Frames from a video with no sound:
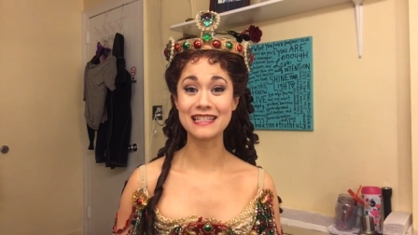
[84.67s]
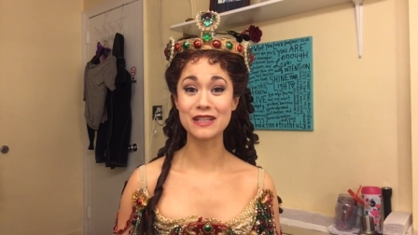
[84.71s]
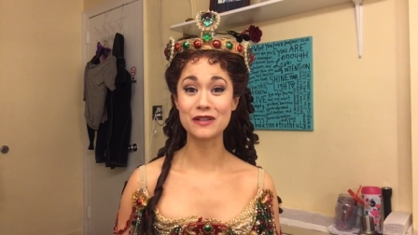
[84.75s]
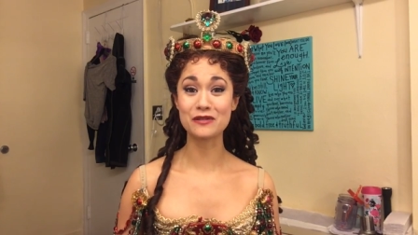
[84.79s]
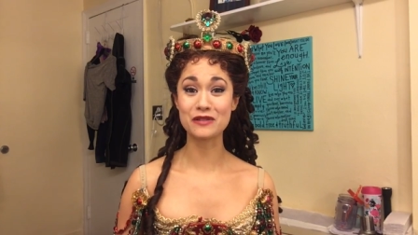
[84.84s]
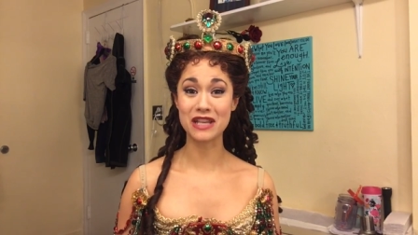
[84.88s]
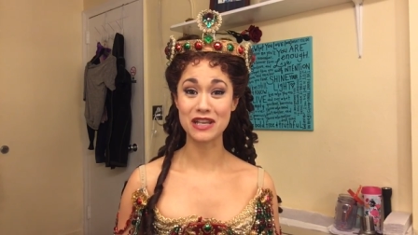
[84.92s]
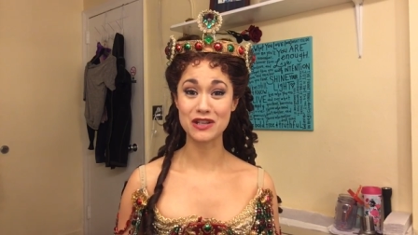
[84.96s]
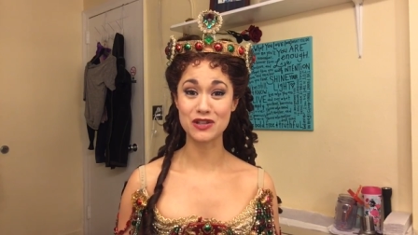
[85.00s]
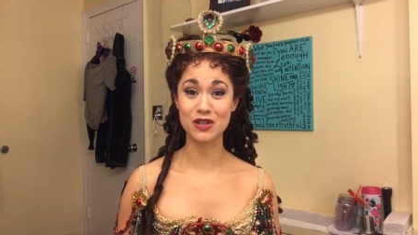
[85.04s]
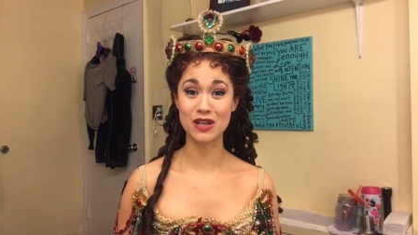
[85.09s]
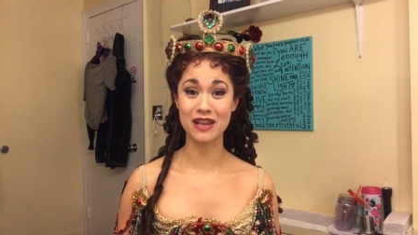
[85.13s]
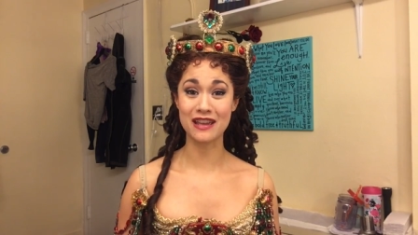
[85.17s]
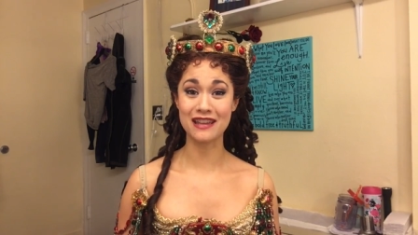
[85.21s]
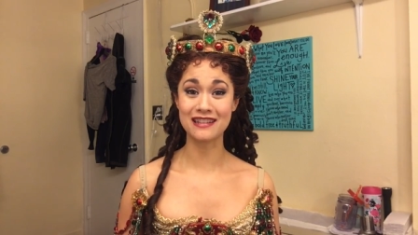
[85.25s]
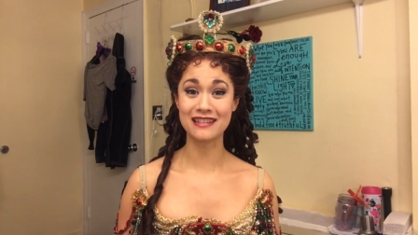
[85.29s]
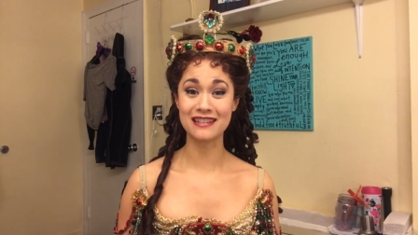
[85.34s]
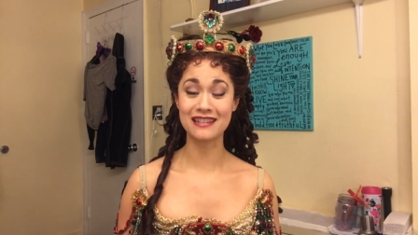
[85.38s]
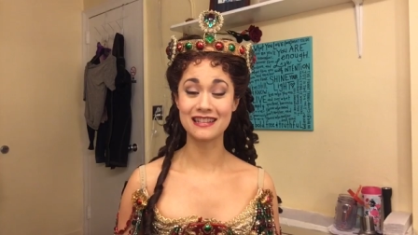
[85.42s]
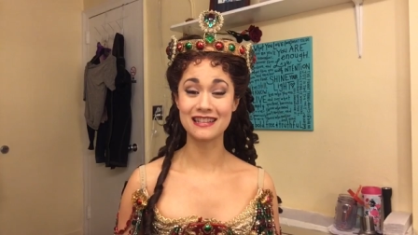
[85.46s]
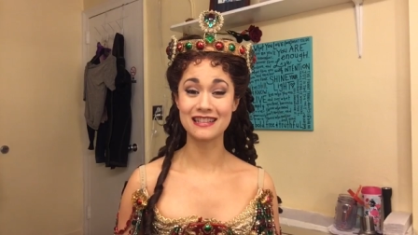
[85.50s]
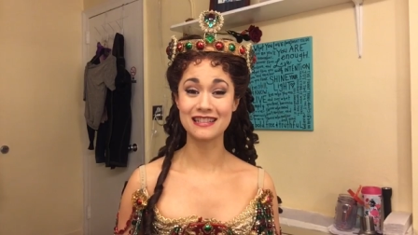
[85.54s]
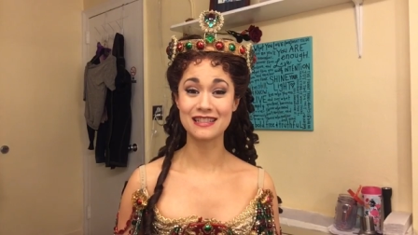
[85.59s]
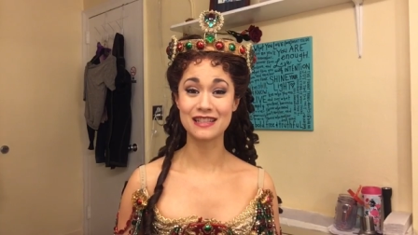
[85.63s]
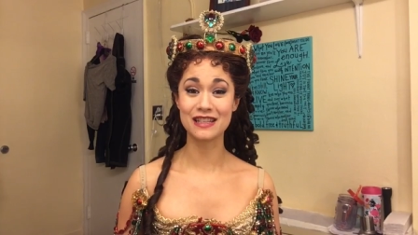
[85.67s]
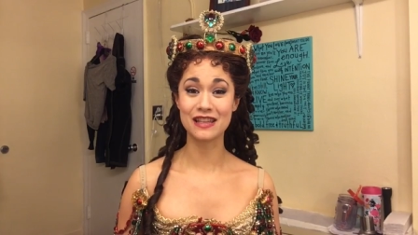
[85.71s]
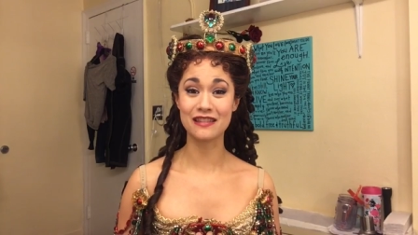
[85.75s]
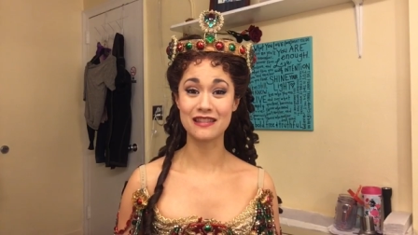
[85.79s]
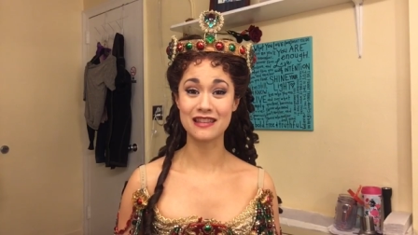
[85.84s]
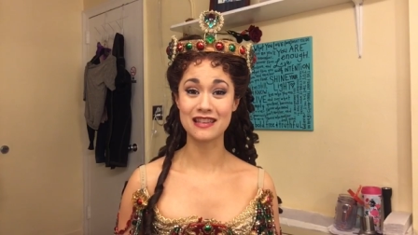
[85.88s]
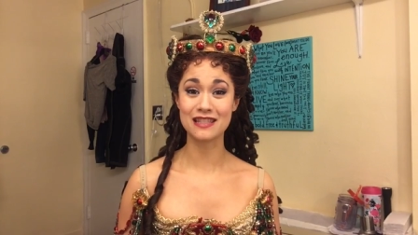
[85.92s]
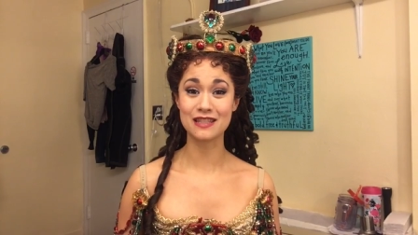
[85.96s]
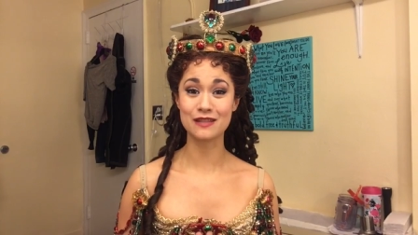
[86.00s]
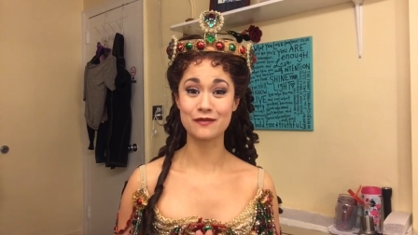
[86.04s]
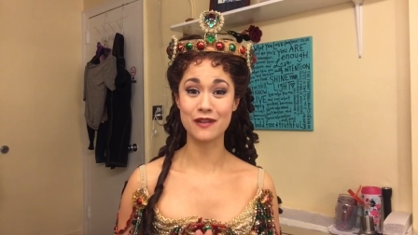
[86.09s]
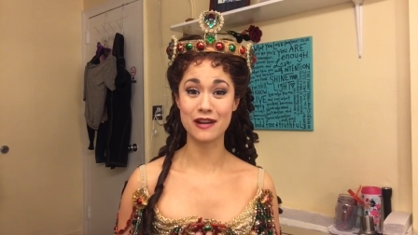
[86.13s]
donation to
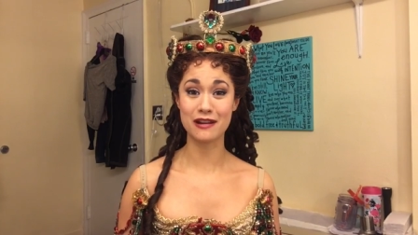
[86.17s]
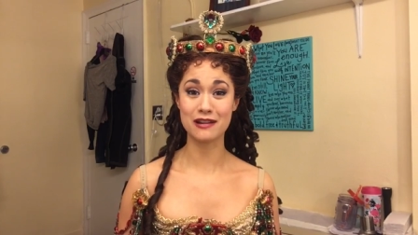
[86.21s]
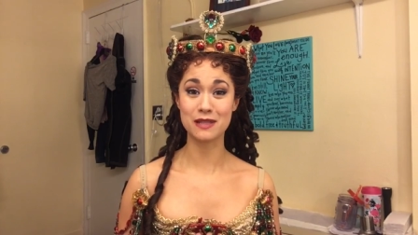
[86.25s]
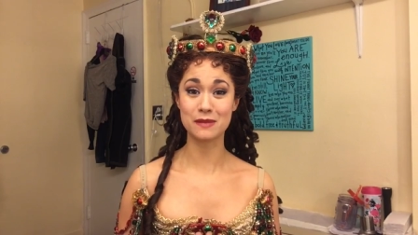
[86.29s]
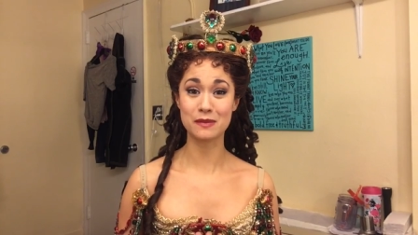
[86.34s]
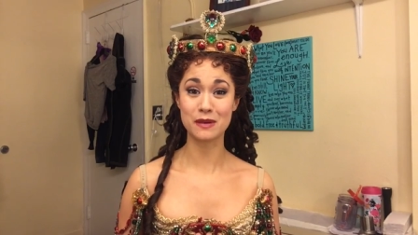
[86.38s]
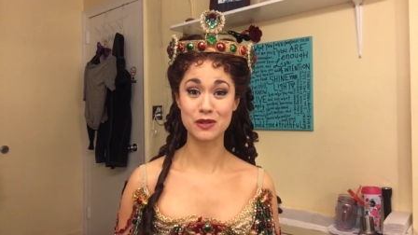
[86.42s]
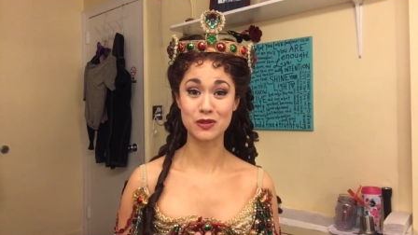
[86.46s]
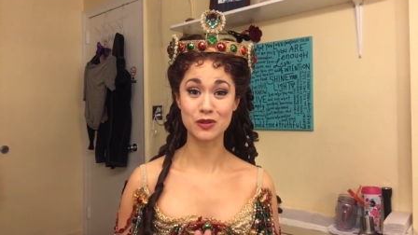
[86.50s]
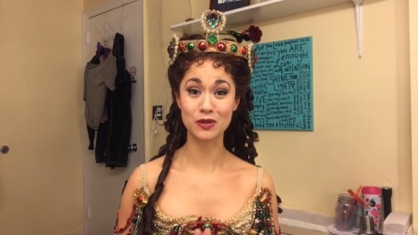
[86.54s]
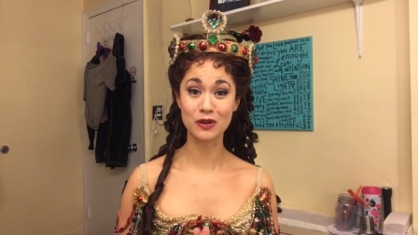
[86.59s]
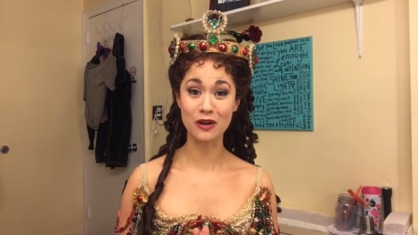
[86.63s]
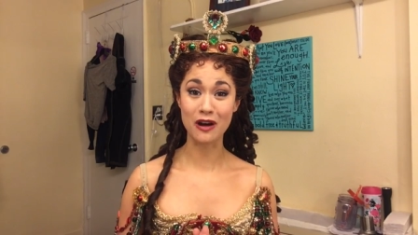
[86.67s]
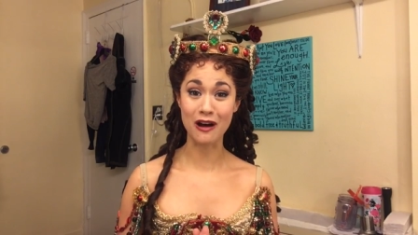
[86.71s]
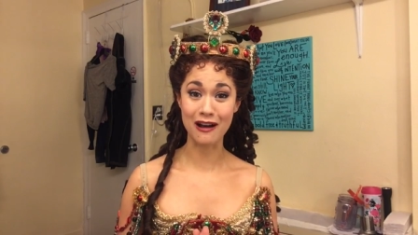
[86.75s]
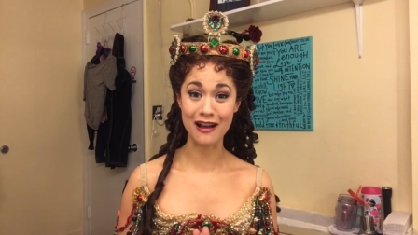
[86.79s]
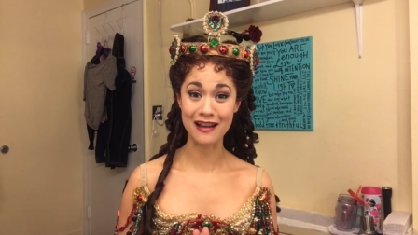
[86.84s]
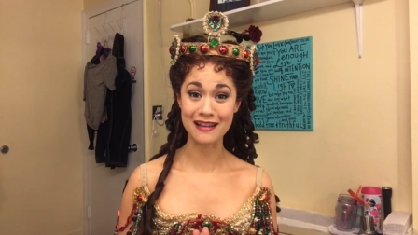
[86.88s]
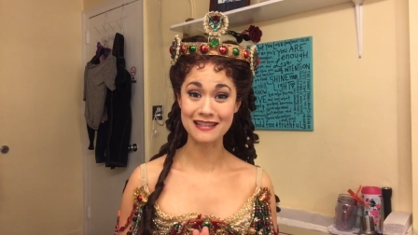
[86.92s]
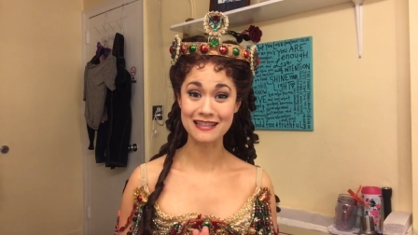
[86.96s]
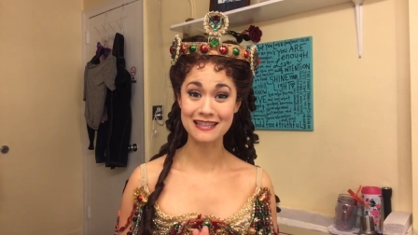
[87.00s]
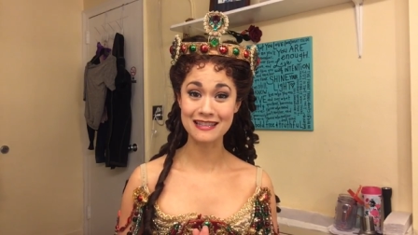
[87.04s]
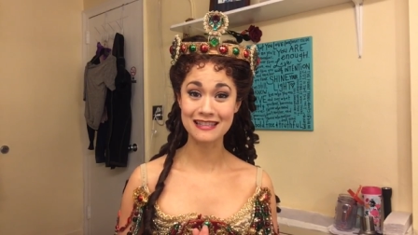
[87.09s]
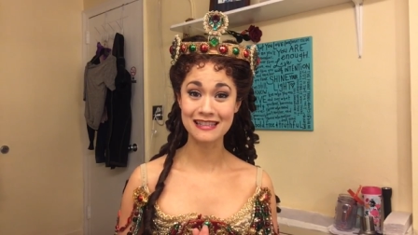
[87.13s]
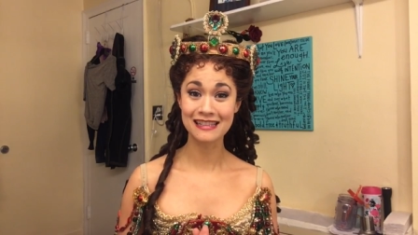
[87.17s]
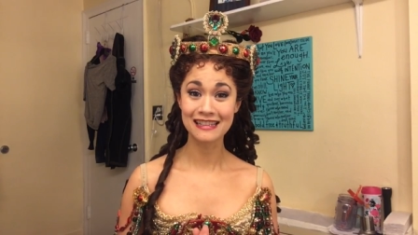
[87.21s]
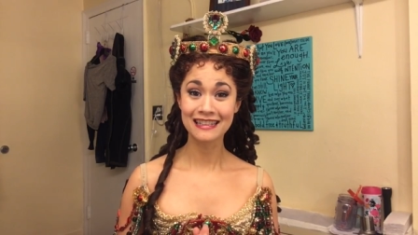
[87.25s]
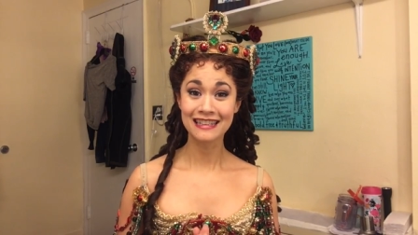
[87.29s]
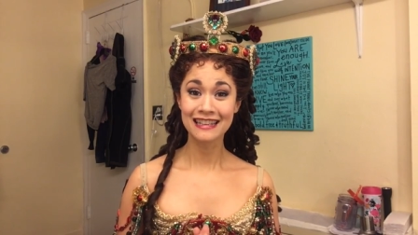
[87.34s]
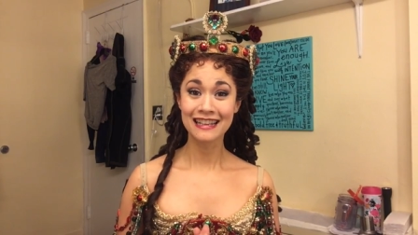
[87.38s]
this very special cause.